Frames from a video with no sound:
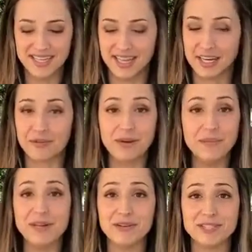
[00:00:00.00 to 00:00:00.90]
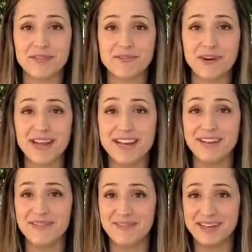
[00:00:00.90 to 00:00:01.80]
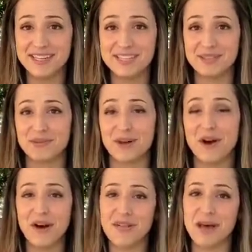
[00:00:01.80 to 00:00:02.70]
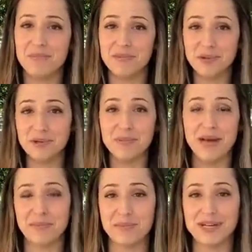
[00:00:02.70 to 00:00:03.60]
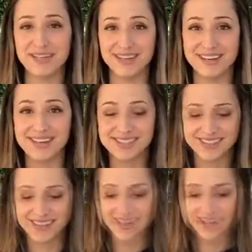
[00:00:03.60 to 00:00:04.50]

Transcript: A lot of creamy notes up front, and it finishes with all that blue peppery goodness.